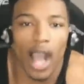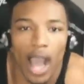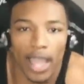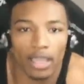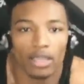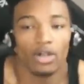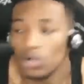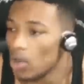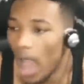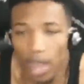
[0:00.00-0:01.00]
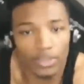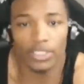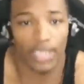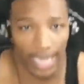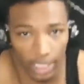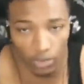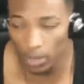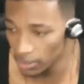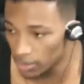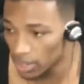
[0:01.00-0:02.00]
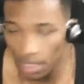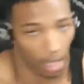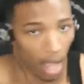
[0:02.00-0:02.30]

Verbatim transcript: guy who I was his age once.